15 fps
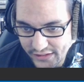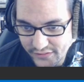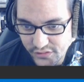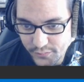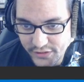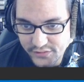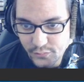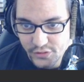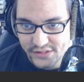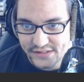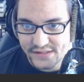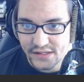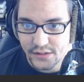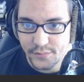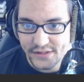in too much more
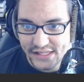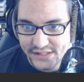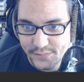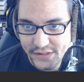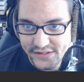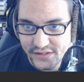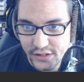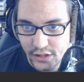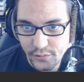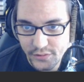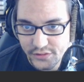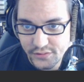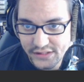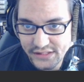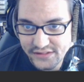detail, but that's basically all we're
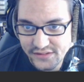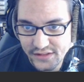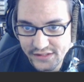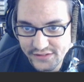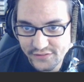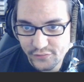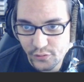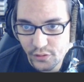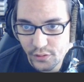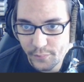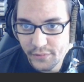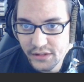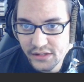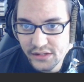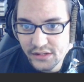doing is this form
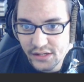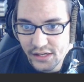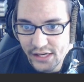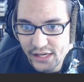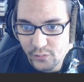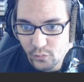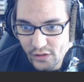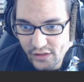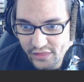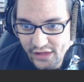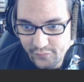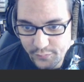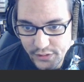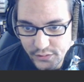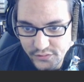with
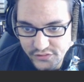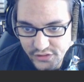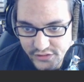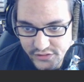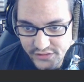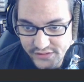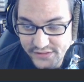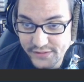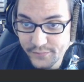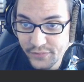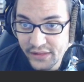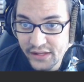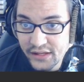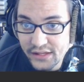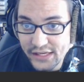FPU instructions.
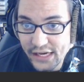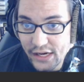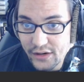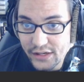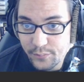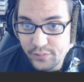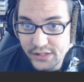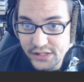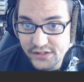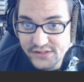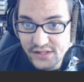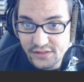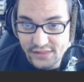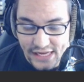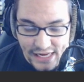Now, it appears
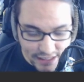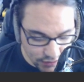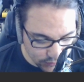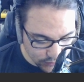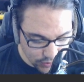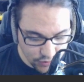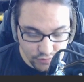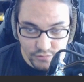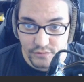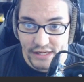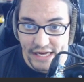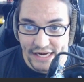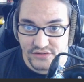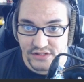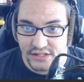that alone
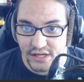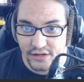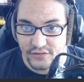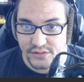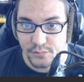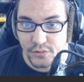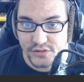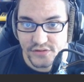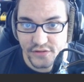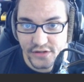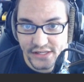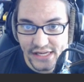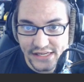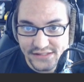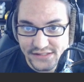actually covers most of our
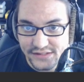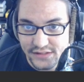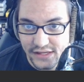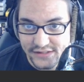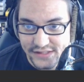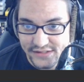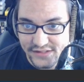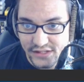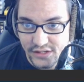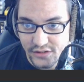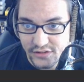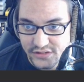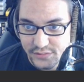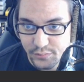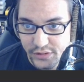cases as I sit here
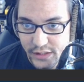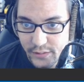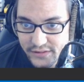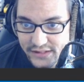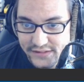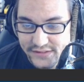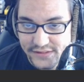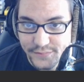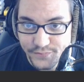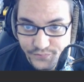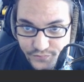and just play with this.